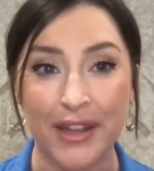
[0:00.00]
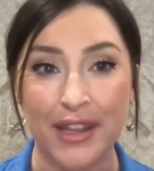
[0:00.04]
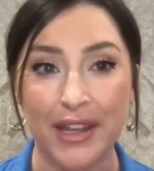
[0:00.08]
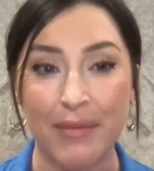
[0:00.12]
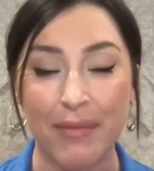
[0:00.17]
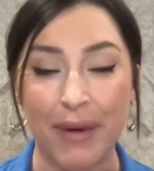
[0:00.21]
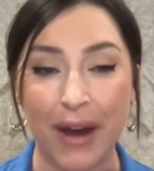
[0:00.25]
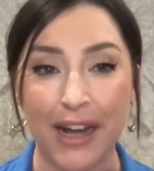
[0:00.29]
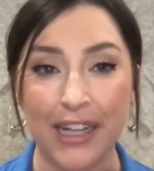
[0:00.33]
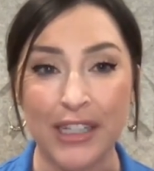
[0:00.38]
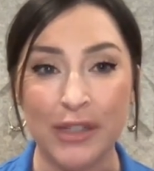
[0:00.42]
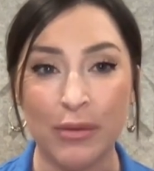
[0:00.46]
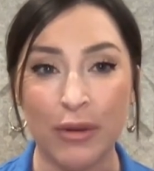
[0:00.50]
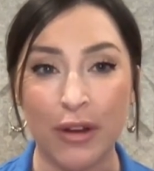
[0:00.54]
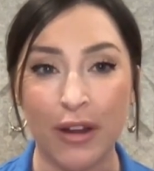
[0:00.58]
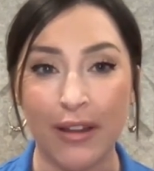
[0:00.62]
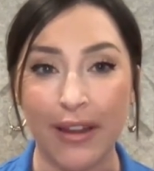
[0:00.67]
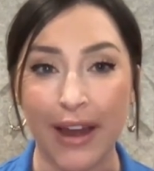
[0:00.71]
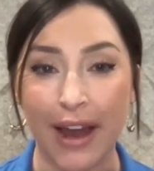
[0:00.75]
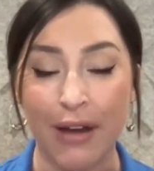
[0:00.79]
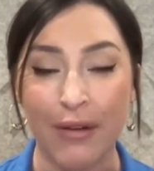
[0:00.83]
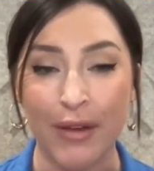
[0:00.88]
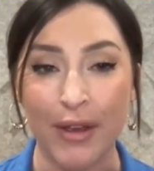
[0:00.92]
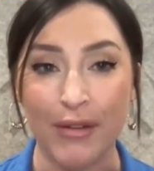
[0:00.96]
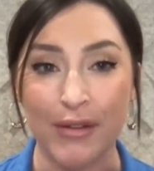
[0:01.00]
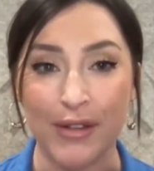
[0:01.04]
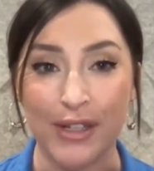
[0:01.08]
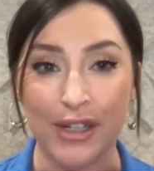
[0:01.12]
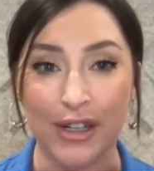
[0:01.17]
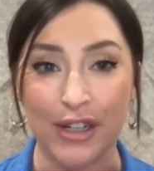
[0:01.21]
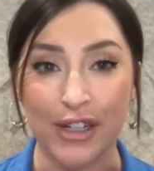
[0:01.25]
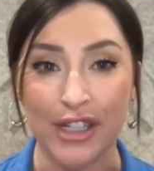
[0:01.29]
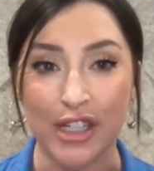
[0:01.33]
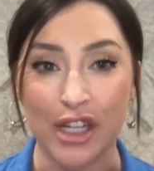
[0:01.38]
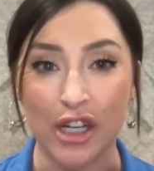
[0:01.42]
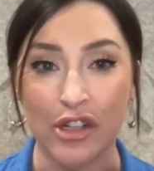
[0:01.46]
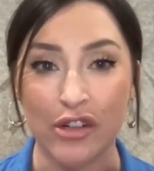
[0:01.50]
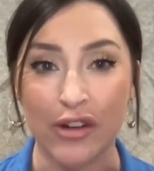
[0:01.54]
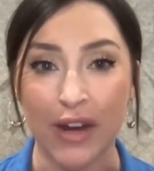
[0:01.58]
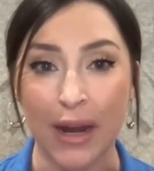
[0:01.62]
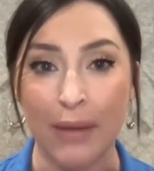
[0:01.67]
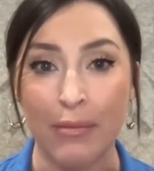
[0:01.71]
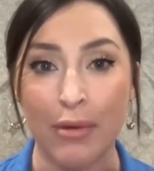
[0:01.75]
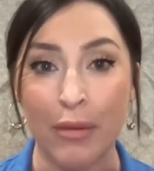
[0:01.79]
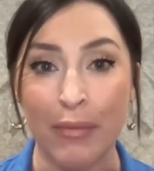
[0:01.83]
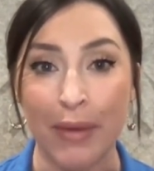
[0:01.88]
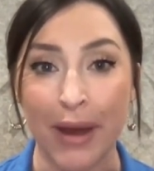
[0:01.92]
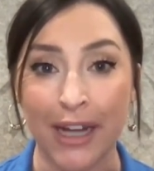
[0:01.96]
The bots will allow users to
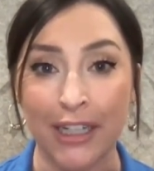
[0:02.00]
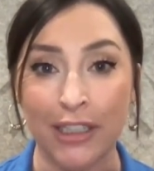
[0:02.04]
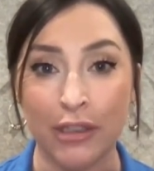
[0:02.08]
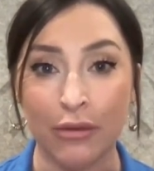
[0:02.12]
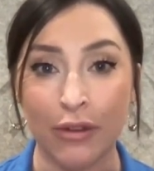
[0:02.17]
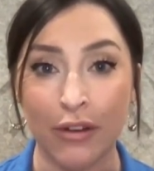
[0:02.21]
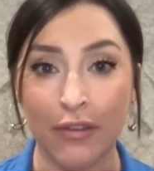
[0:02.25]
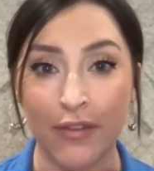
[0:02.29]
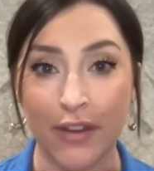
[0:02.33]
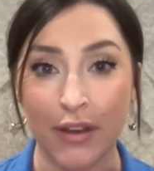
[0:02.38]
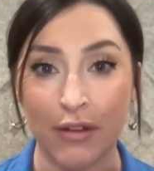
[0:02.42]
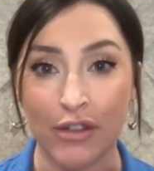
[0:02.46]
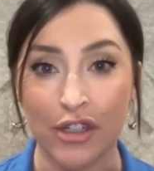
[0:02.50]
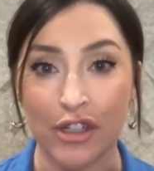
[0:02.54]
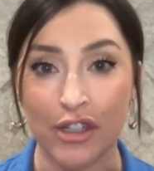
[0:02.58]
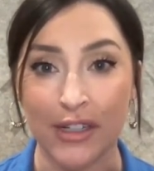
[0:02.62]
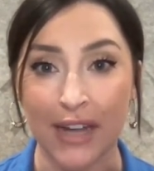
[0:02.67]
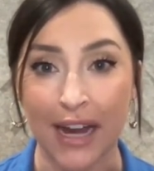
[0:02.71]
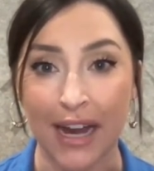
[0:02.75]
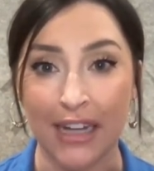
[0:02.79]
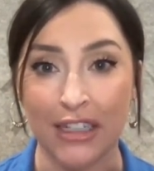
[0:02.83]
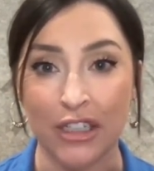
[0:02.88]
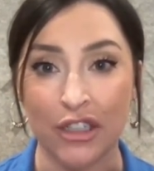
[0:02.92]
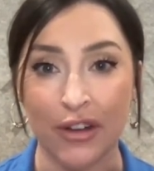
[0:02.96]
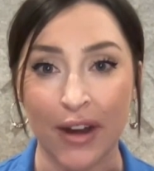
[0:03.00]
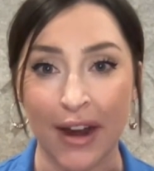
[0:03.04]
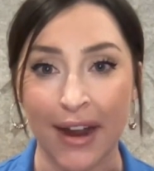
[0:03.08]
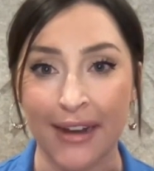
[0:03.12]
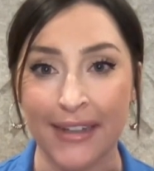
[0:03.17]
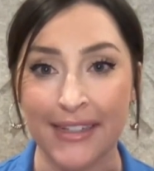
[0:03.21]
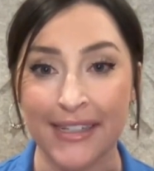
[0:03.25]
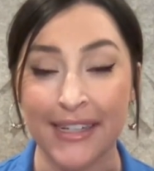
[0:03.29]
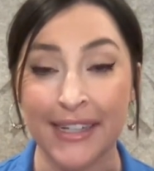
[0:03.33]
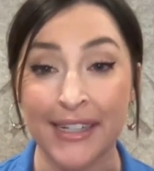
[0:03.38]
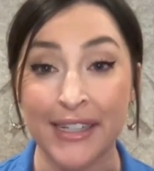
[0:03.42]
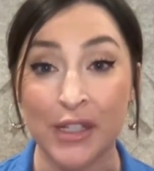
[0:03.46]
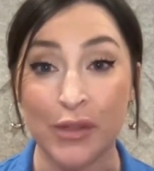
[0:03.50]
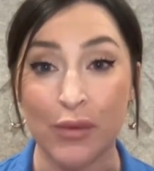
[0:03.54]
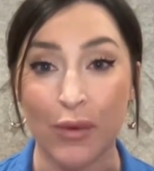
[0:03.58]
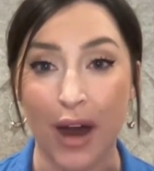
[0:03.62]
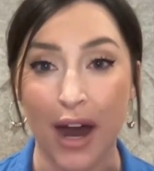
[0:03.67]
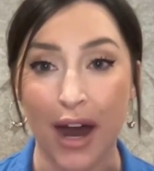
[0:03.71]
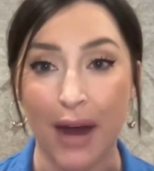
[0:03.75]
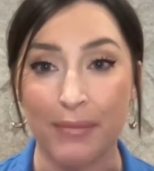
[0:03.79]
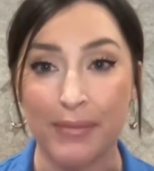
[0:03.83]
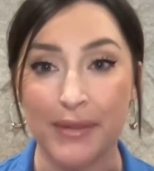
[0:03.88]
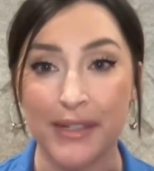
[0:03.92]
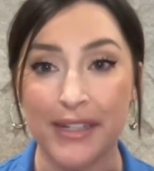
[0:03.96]
trade perpetual futures contracts and
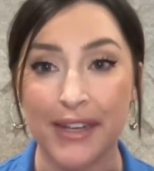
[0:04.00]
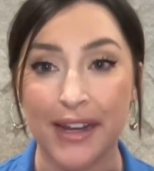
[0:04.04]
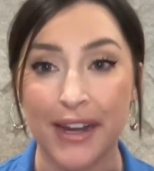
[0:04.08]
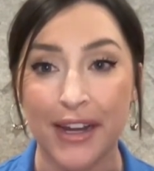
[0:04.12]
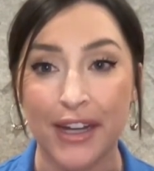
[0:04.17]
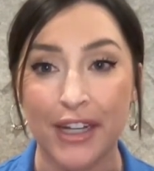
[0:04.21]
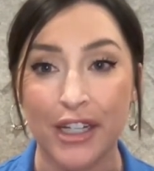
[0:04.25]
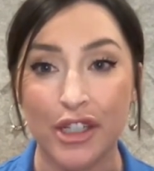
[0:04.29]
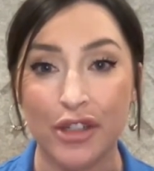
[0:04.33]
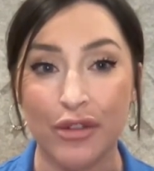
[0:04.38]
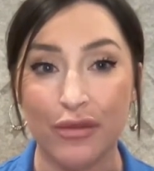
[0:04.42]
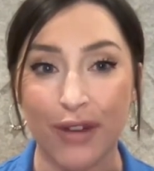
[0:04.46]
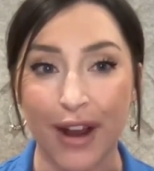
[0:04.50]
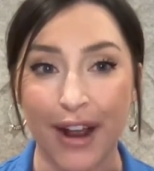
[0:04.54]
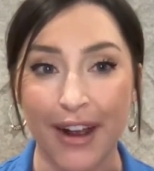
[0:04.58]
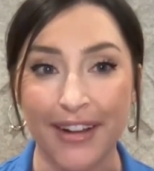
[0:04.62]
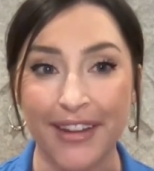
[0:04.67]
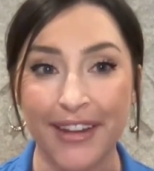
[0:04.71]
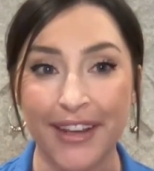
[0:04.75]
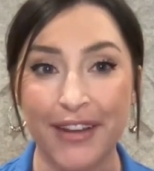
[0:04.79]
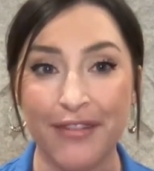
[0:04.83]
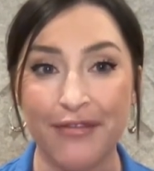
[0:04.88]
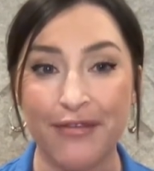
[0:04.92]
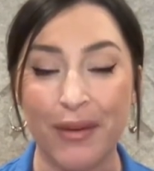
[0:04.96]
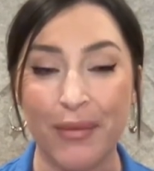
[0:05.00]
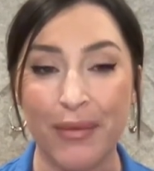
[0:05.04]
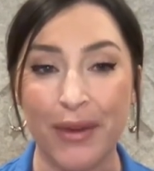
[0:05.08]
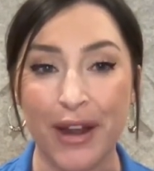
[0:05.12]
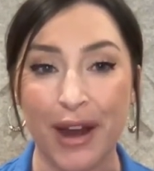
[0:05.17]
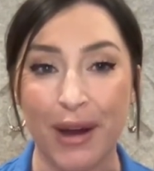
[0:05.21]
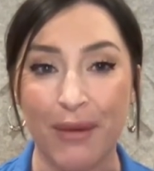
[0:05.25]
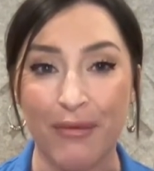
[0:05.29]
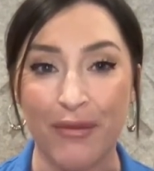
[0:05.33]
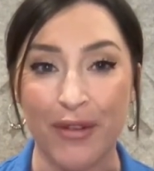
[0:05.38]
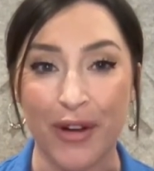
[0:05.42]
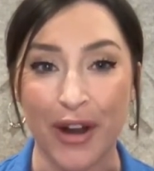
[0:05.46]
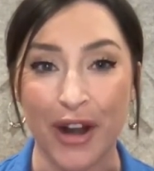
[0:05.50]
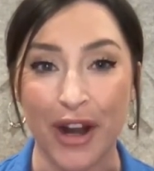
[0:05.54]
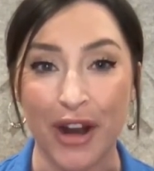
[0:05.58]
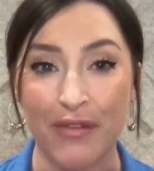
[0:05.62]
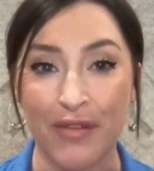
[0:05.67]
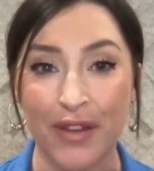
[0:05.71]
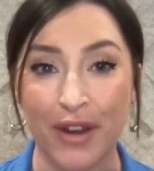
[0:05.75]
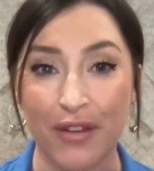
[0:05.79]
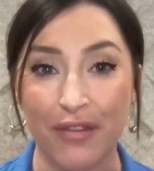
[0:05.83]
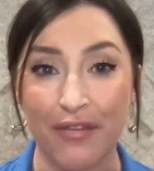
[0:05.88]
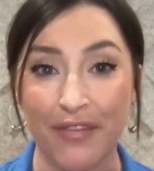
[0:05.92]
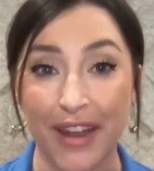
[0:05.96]
swaps directly from the comfort
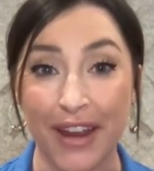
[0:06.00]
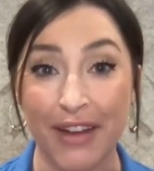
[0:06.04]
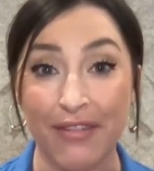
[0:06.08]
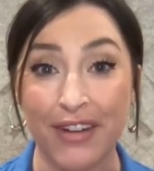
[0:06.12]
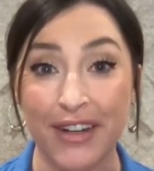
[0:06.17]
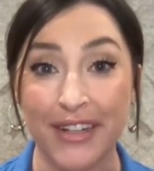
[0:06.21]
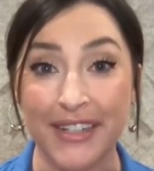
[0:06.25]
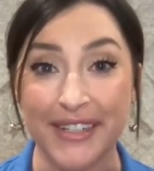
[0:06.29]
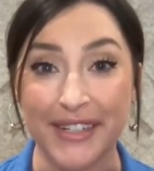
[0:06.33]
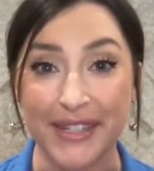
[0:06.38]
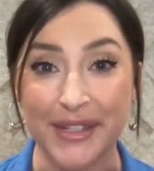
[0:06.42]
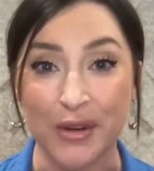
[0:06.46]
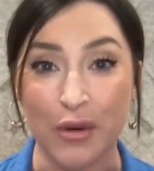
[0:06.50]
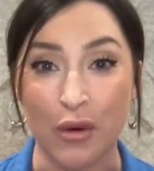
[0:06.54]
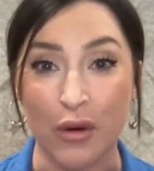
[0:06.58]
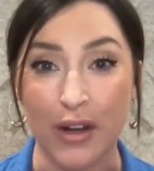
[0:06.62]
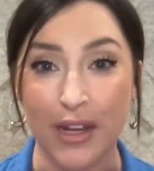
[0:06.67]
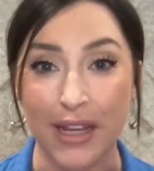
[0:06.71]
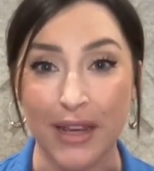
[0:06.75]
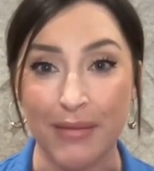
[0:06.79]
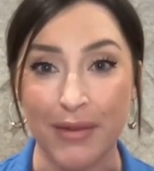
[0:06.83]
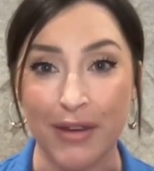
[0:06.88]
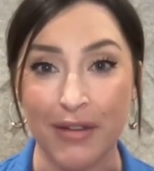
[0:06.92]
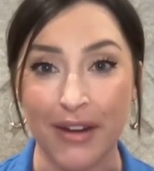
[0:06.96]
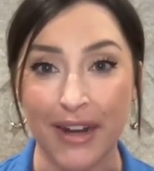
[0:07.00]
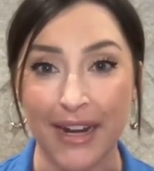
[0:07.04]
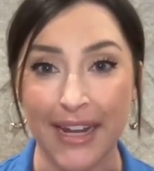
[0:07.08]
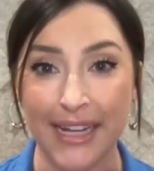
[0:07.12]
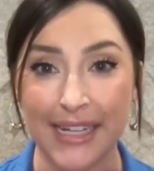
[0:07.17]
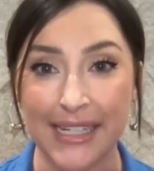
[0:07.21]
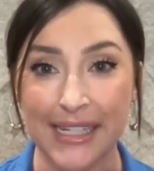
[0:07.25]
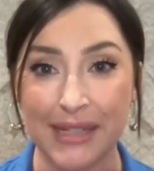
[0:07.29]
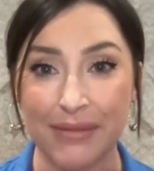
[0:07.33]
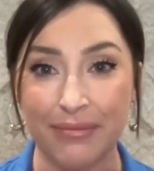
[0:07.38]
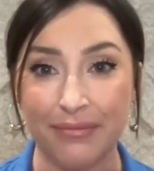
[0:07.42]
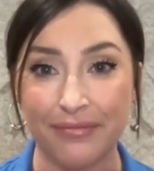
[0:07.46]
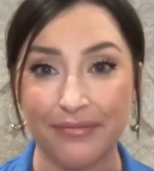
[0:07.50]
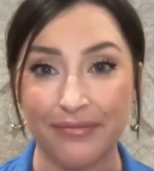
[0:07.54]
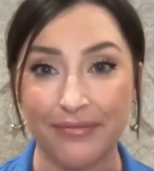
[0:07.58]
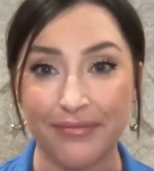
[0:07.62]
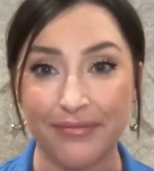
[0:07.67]
of their favorite Discord communities.